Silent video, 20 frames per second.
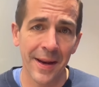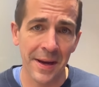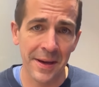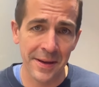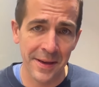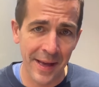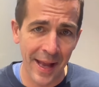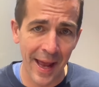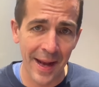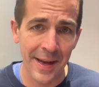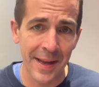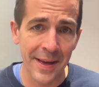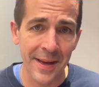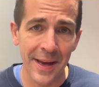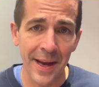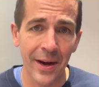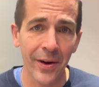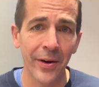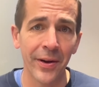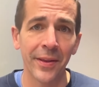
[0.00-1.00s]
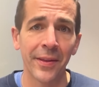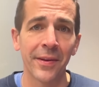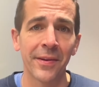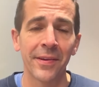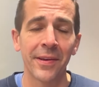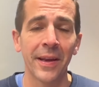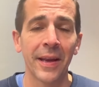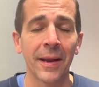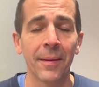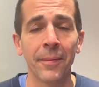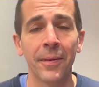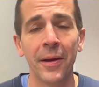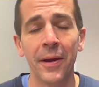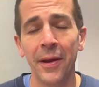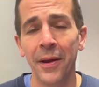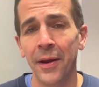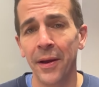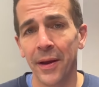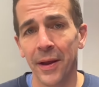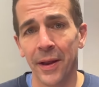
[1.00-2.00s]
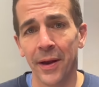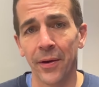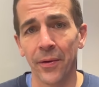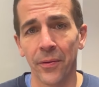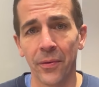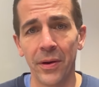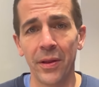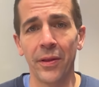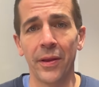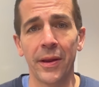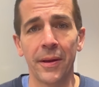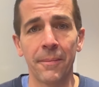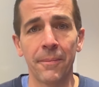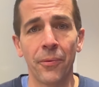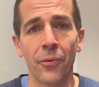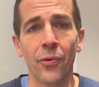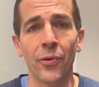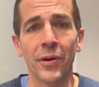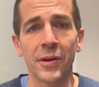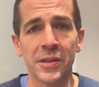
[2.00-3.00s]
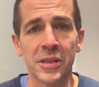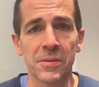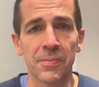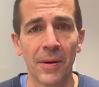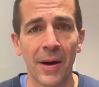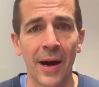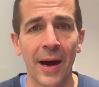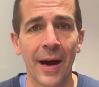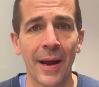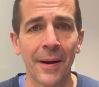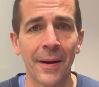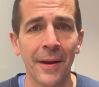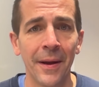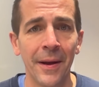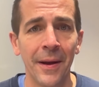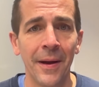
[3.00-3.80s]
And can he carry the team in a really important spot.